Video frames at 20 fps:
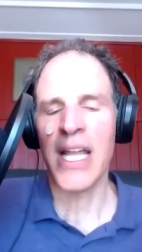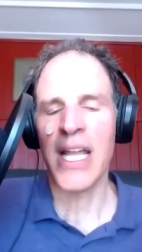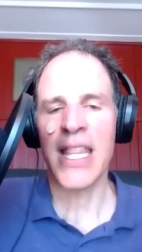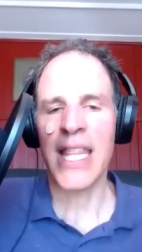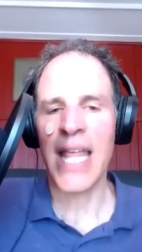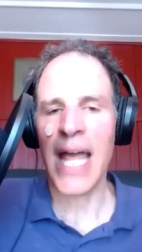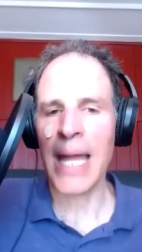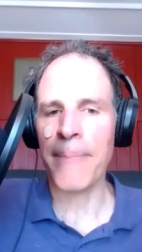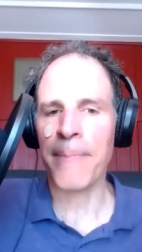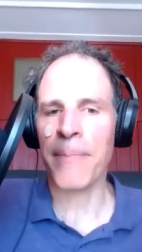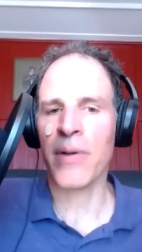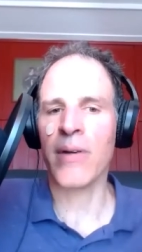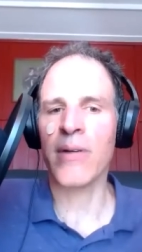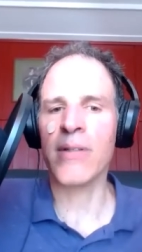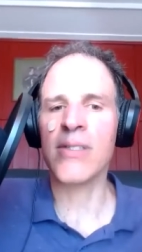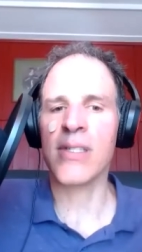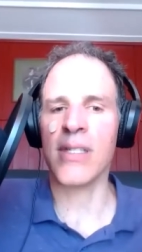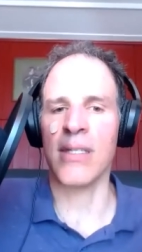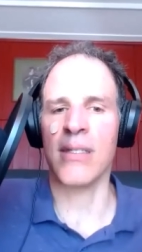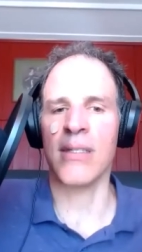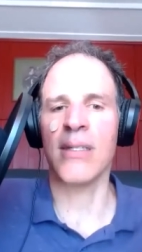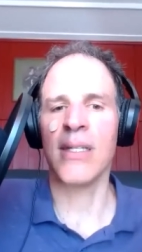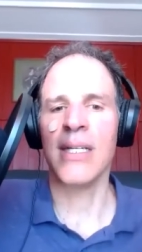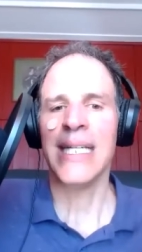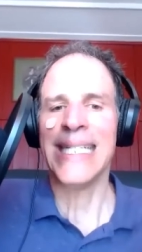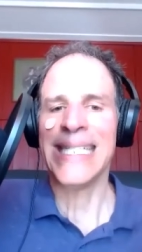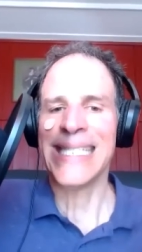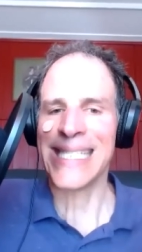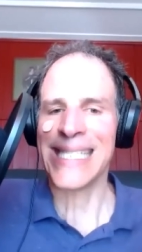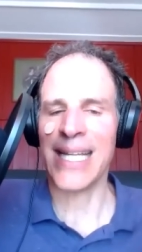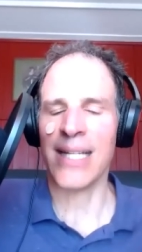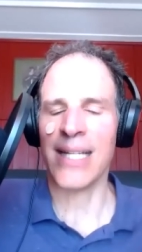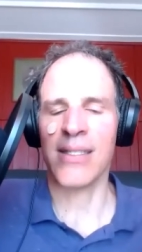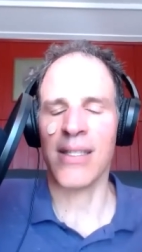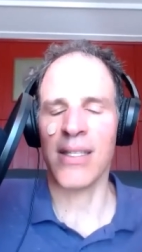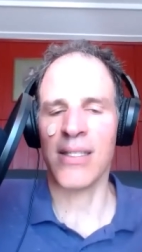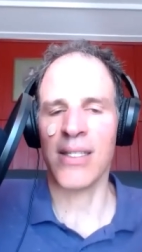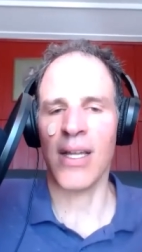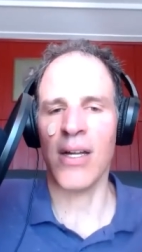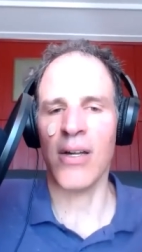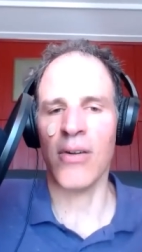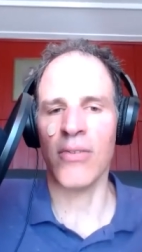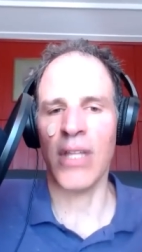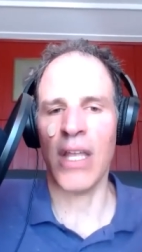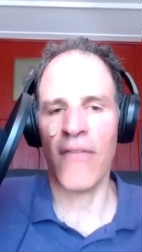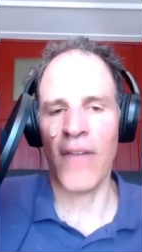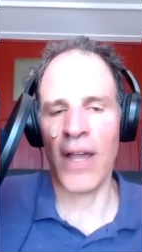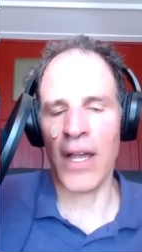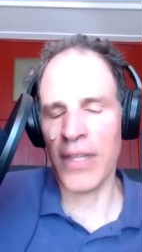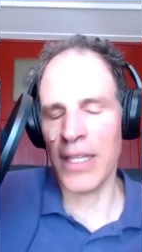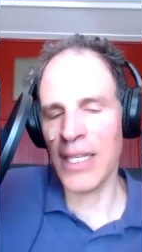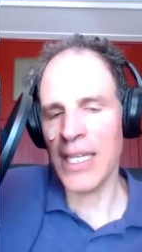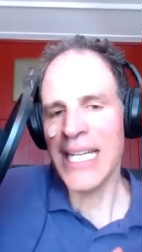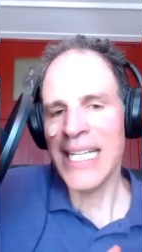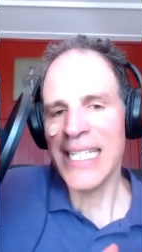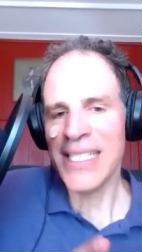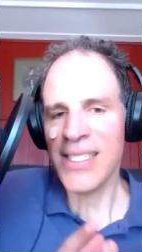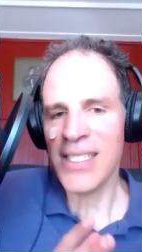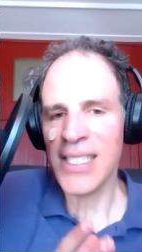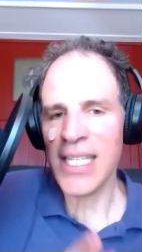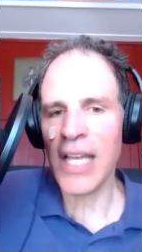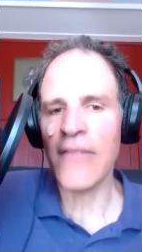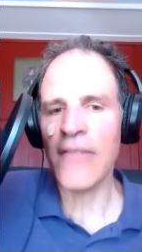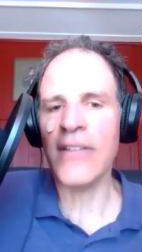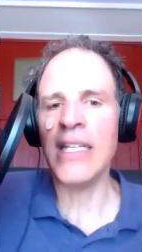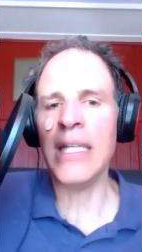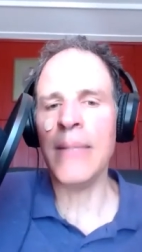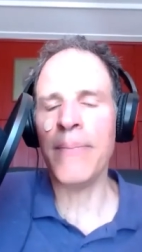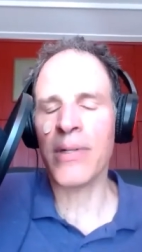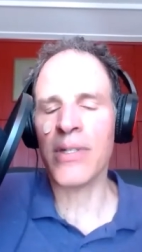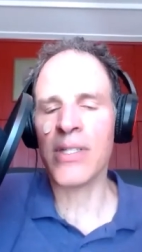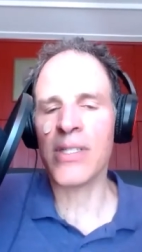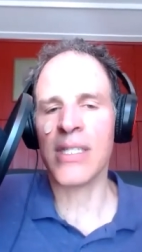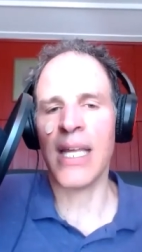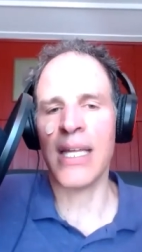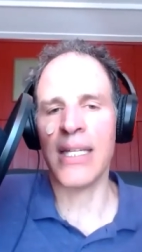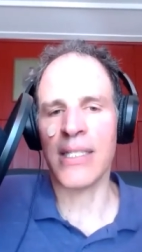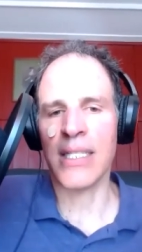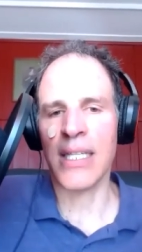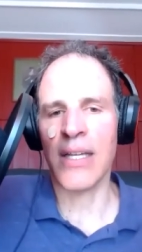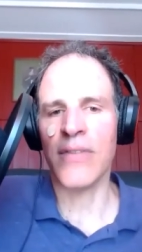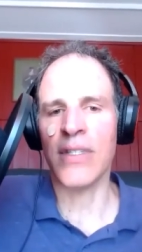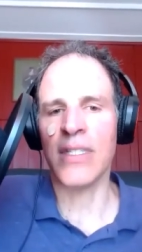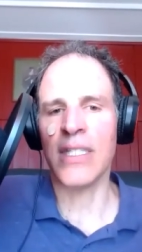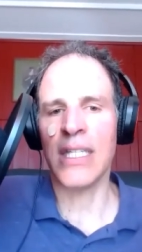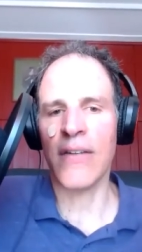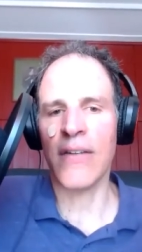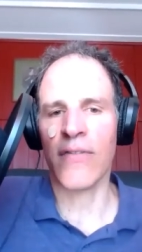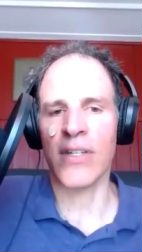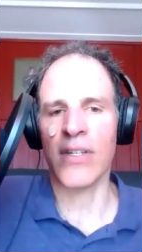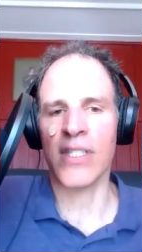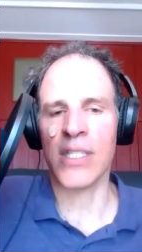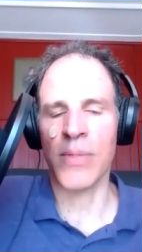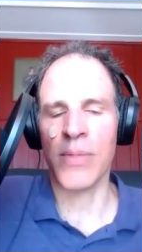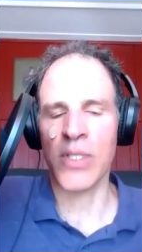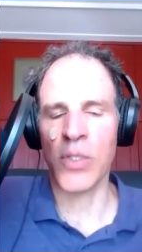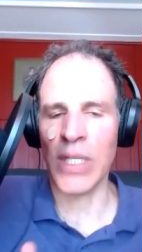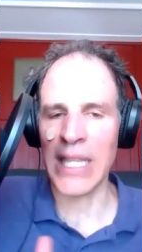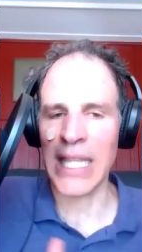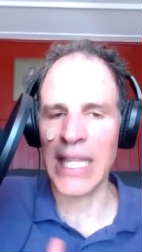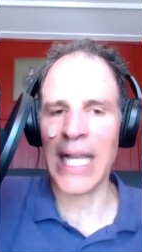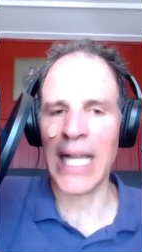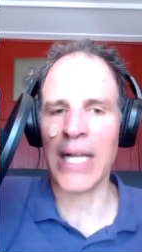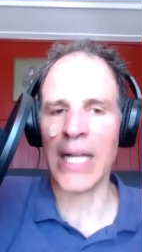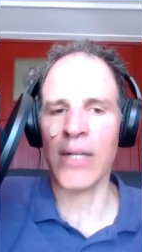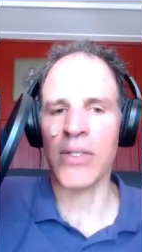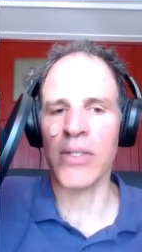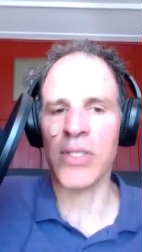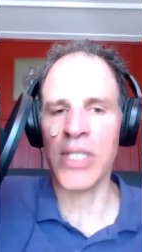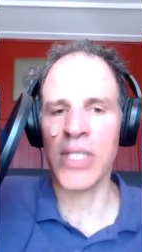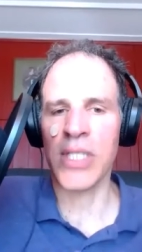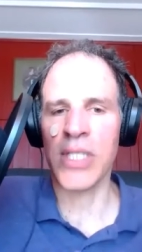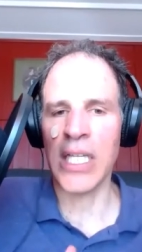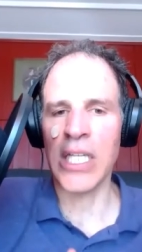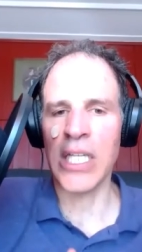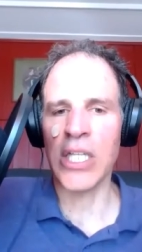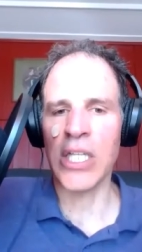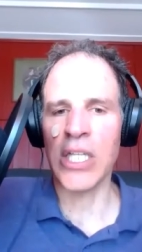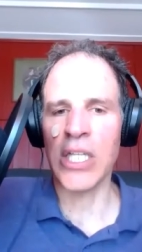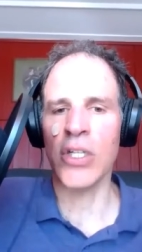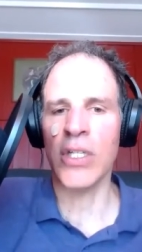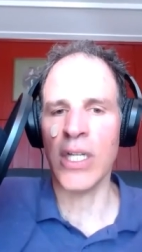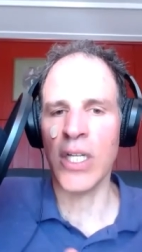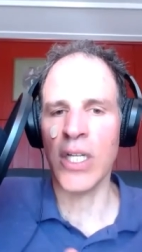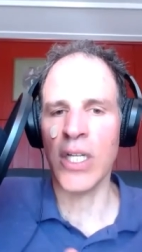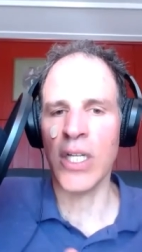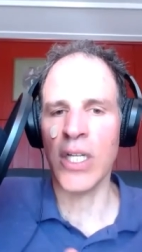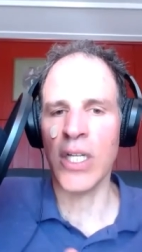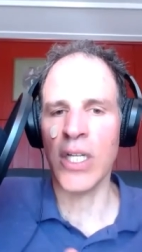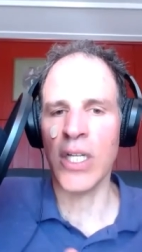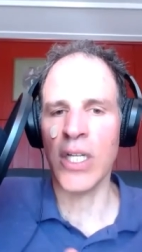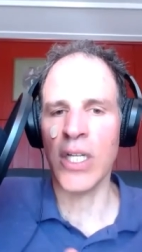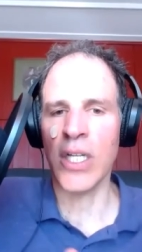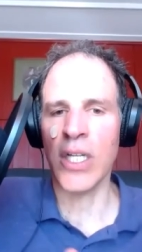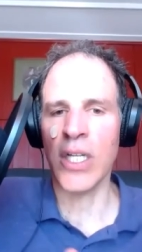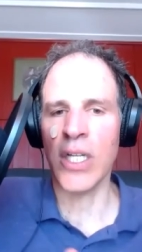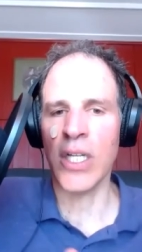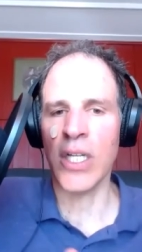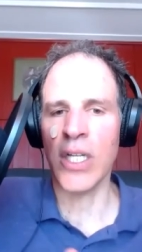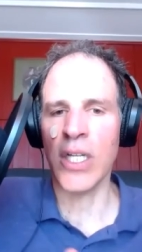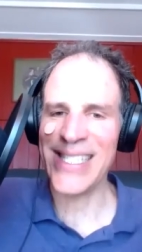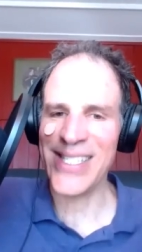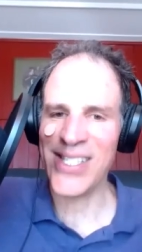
That person sets the tone. They found that 70% of the difference between lousy, good, and great culture